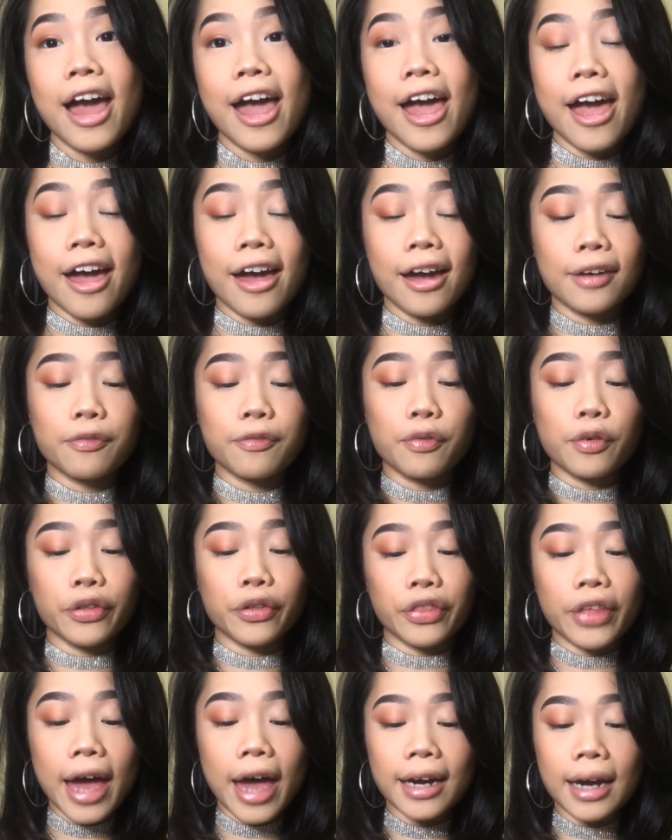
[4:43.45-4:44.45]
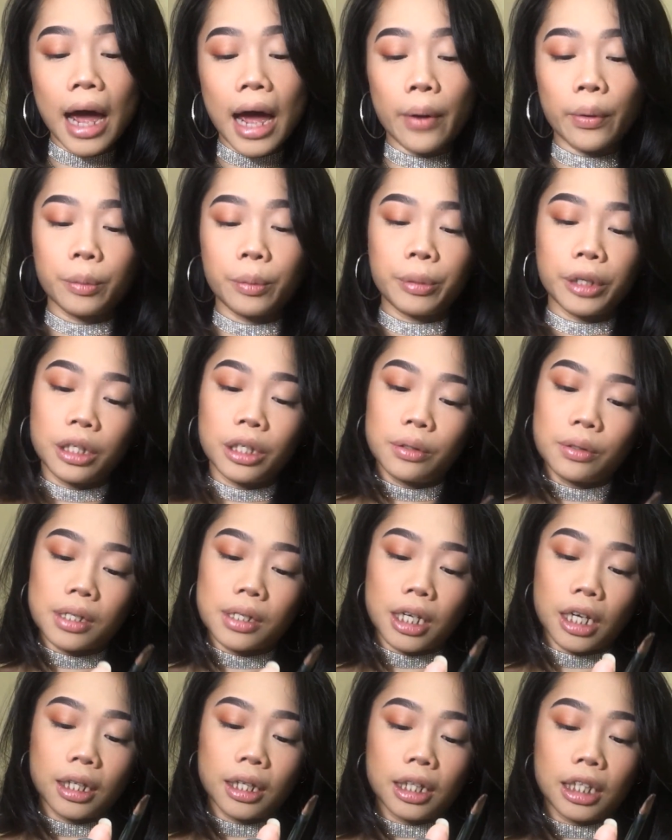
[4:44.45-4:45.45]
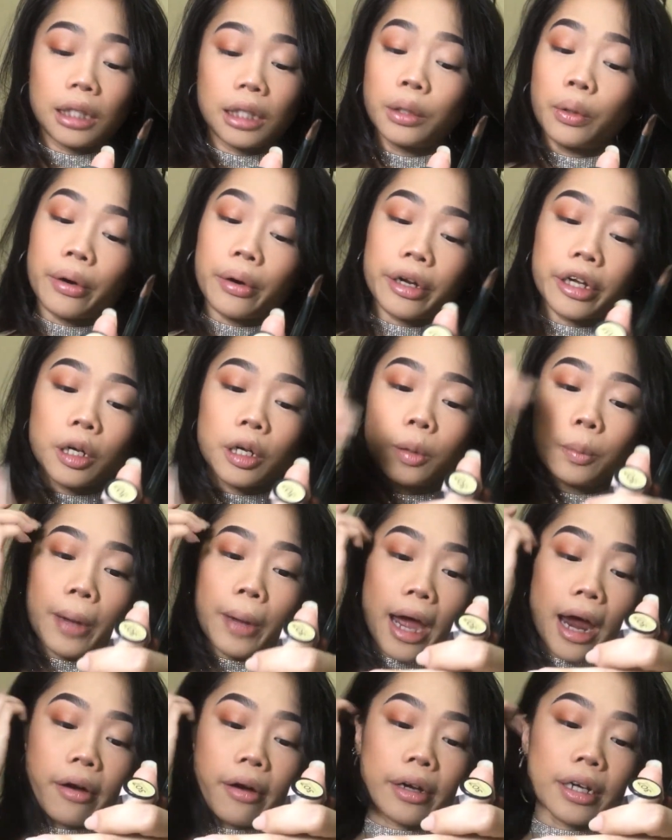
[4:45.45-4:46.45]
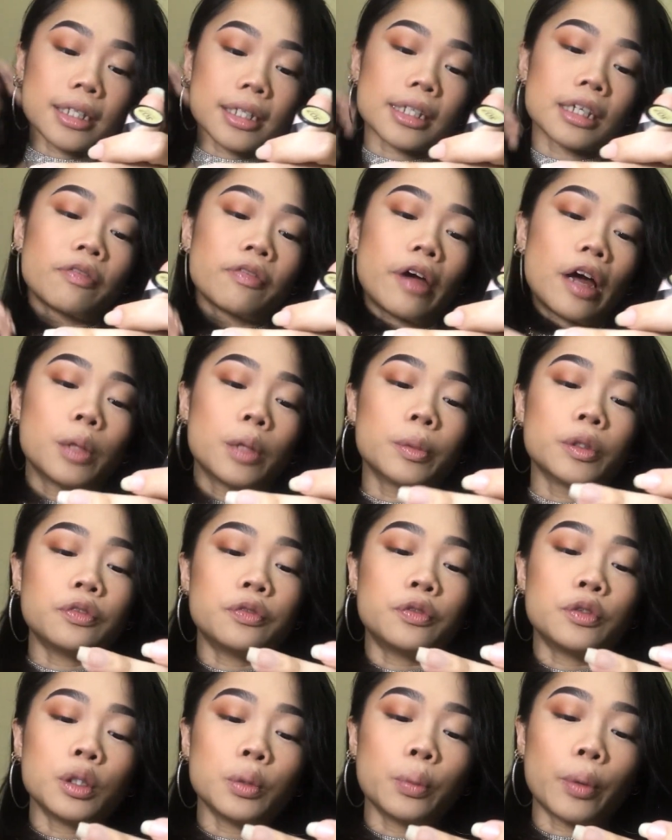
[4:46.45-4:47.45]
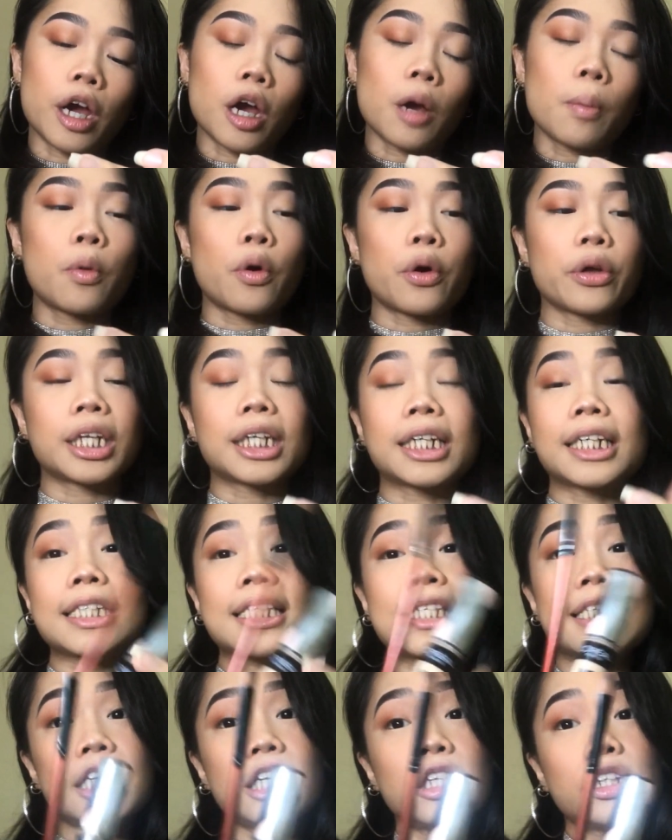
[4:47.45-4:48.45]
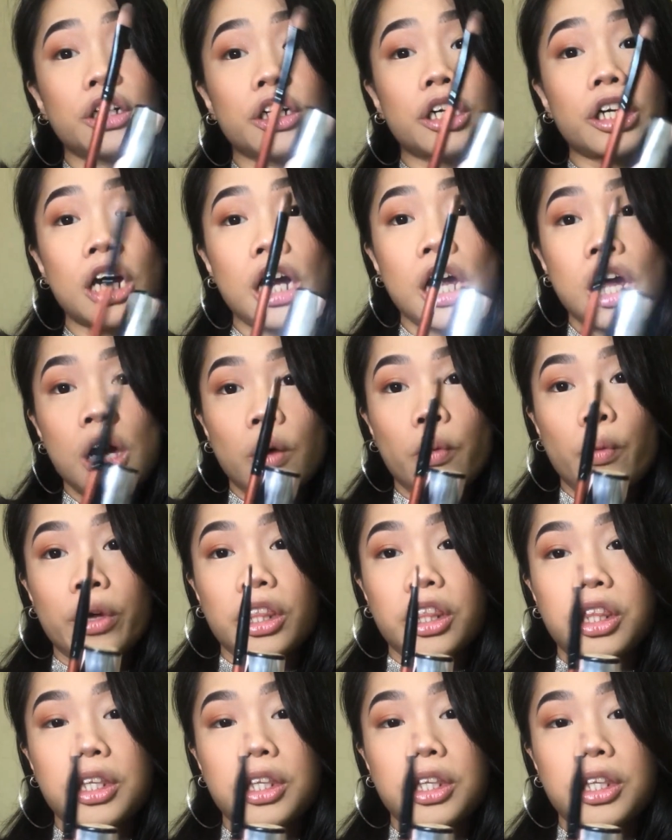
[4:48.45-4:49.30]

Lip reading: and for that I will be using the L'Oreal Paris Infallible Full Wear More Than Concealer with